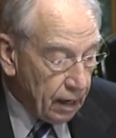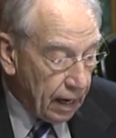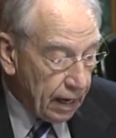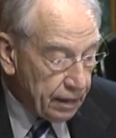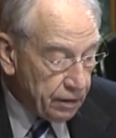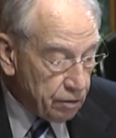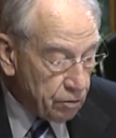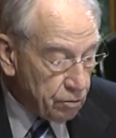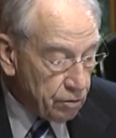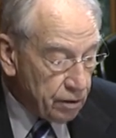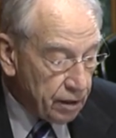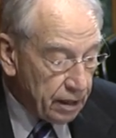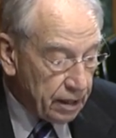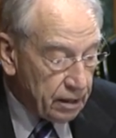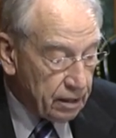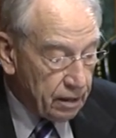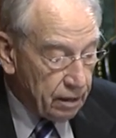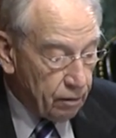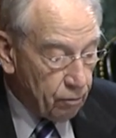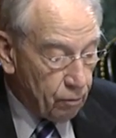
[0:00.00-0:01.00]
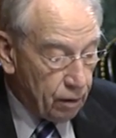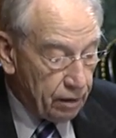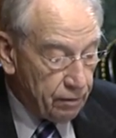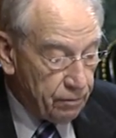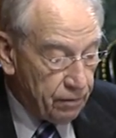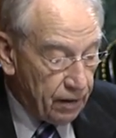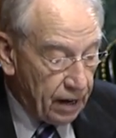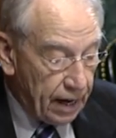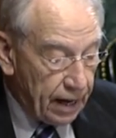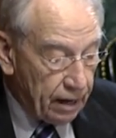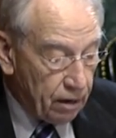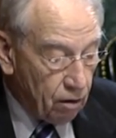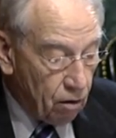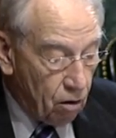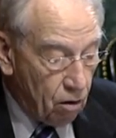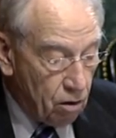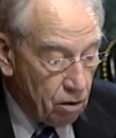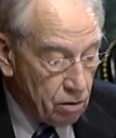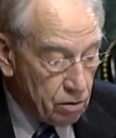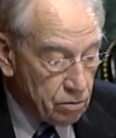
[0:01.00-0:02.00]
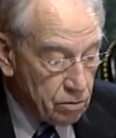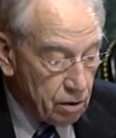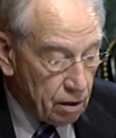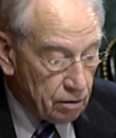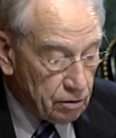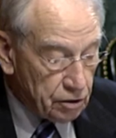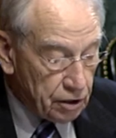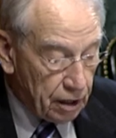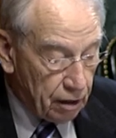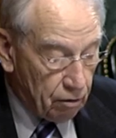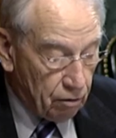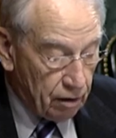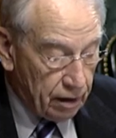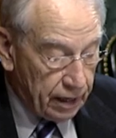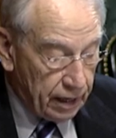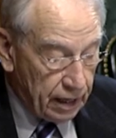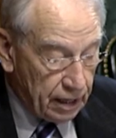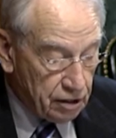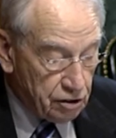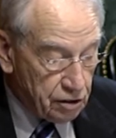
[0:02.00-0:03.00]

I do think that red flag laws are generally